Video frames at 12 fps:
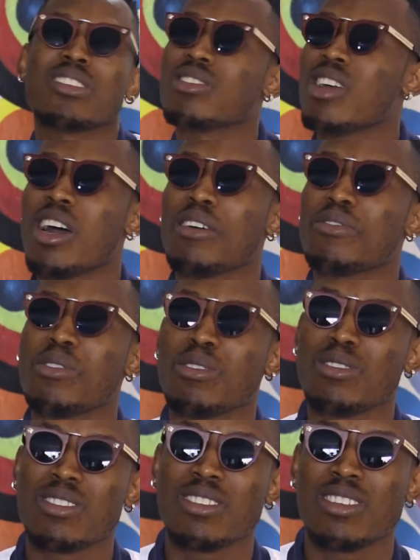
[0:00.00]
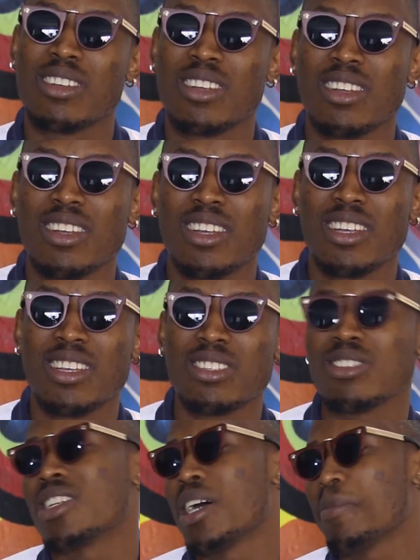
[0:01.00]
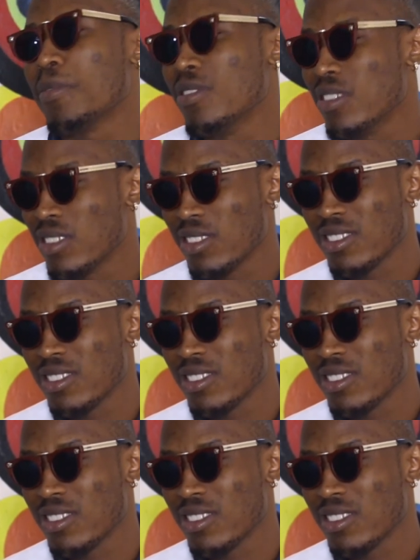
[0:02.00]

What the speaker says: No, of course. It just happened.